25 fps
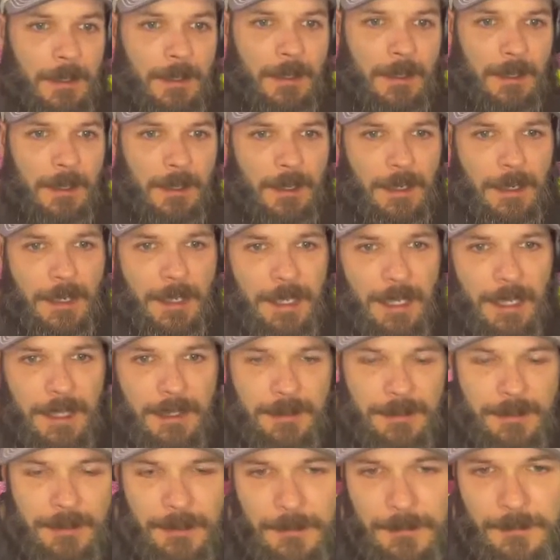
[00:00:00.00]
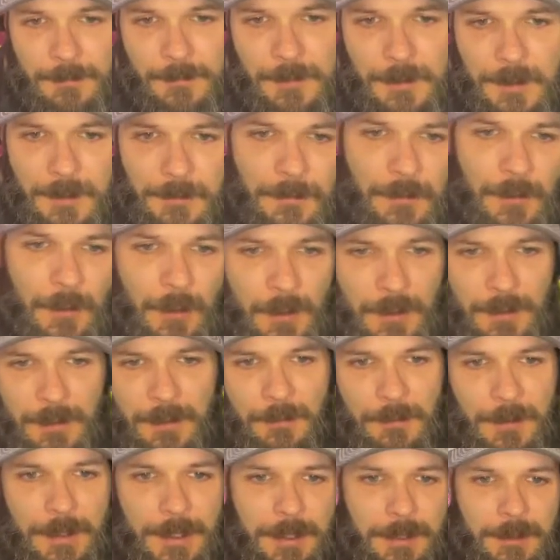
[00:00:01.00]
Alright guys, so of course
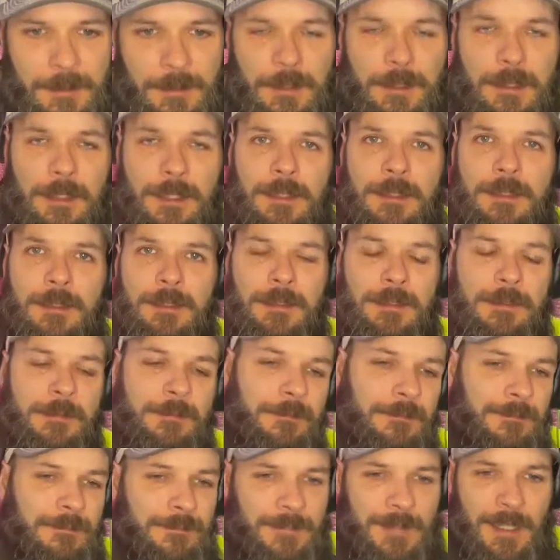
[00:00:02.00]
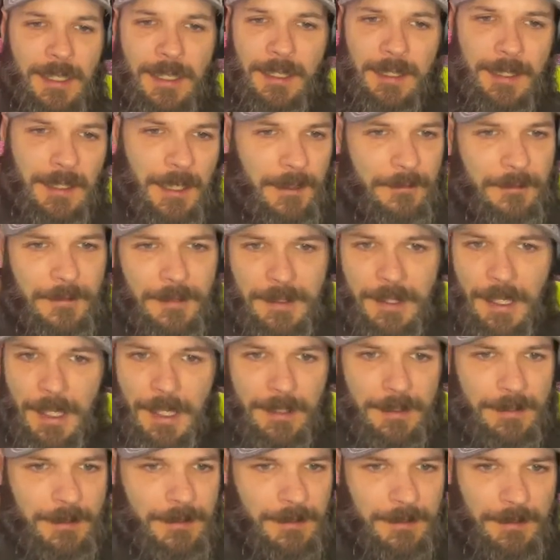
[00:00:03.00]
when you're doing this, taking off your
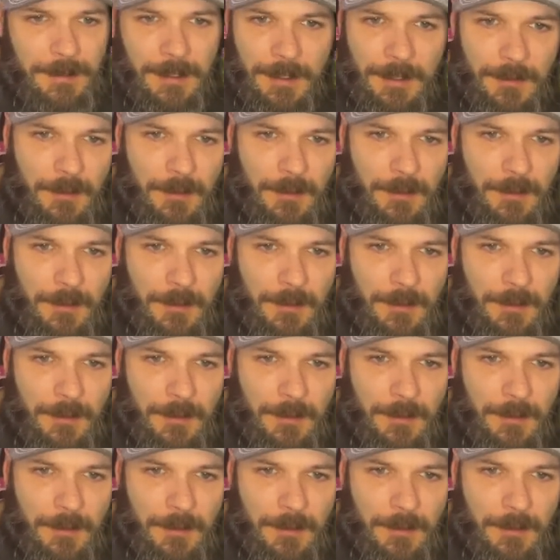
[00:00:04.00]
tires like